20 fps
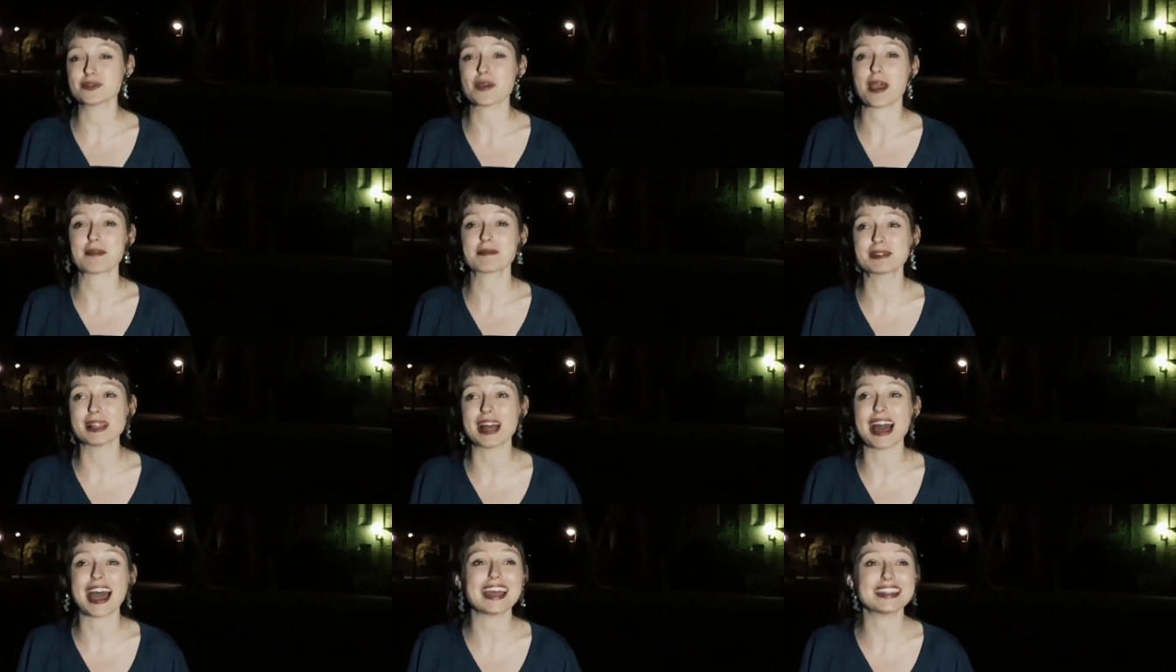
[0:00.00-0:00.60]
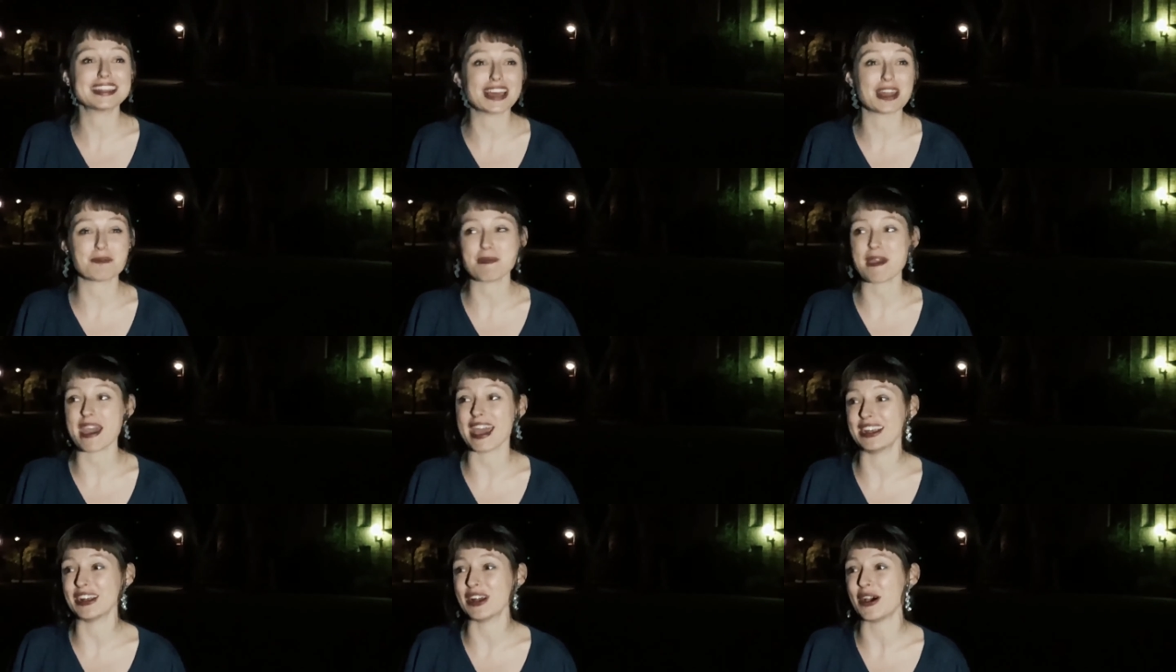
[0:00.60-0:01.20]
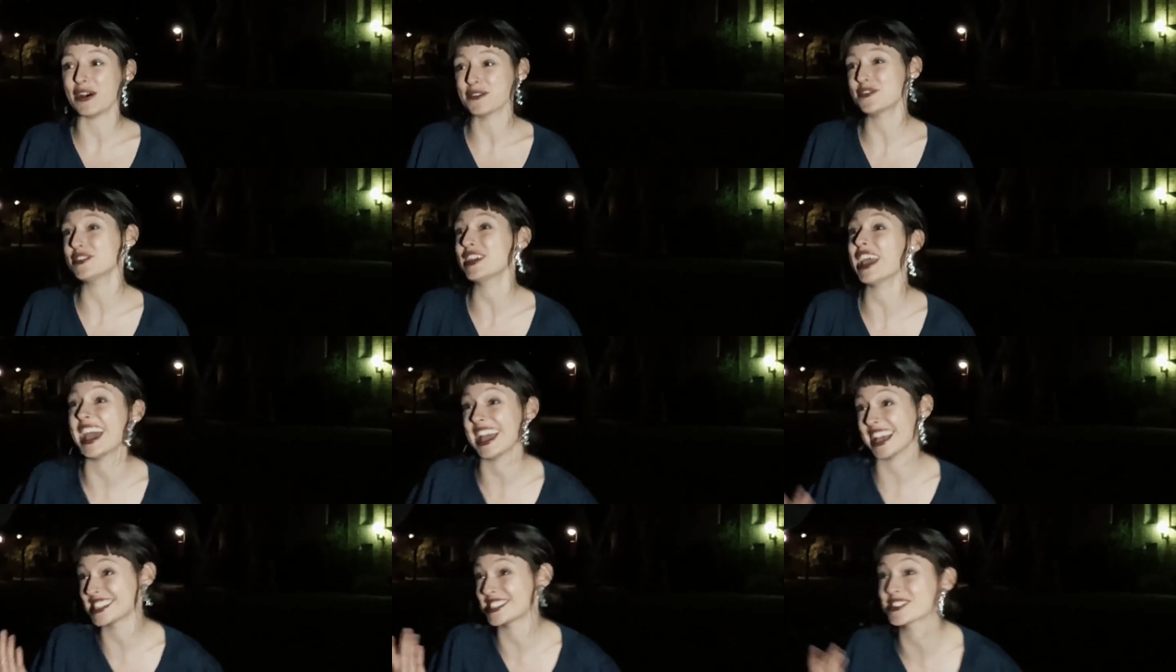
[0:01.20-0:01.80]
So I'm glad that it paid off.
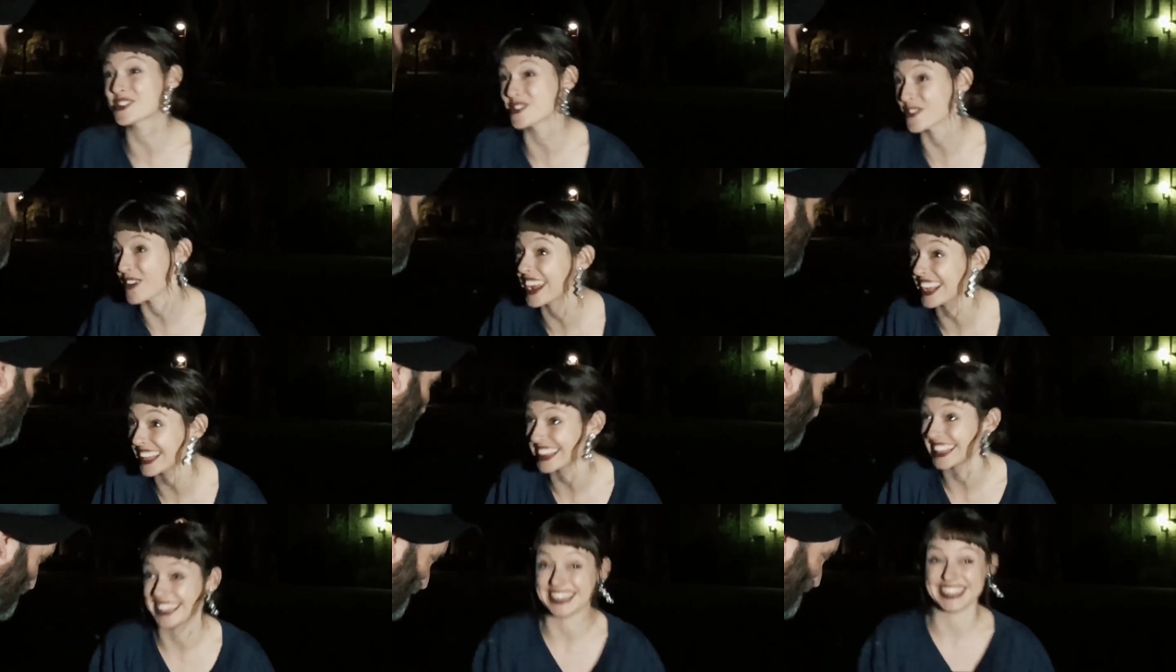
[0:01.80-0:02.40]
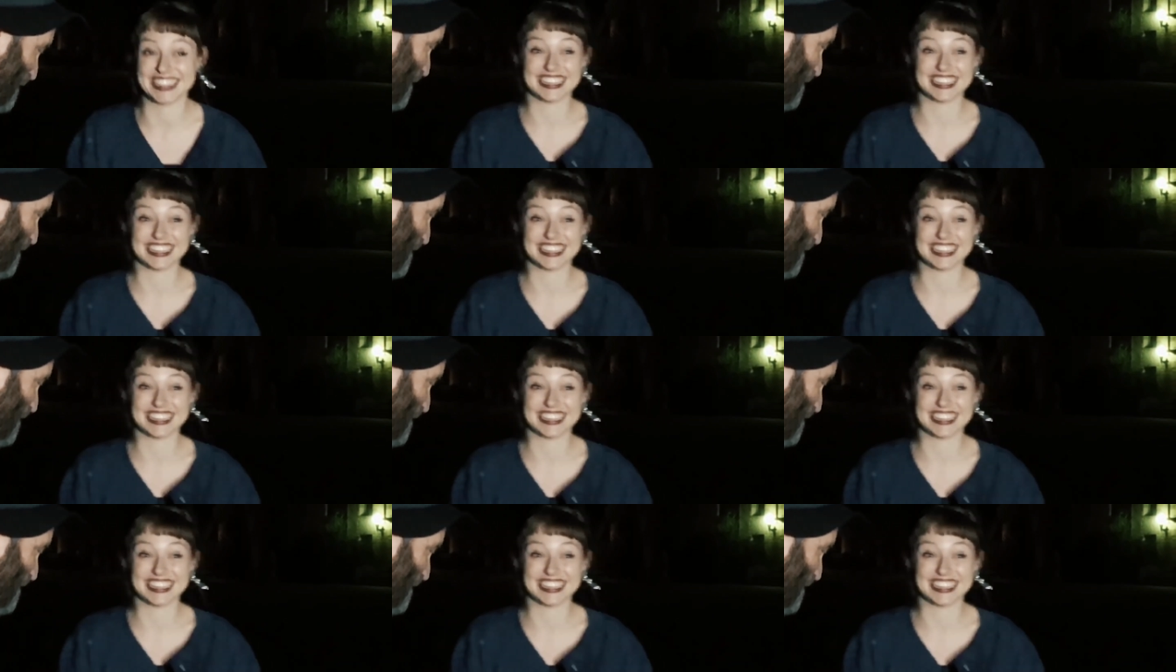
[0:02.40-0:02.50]
Yeah, it's a great thing.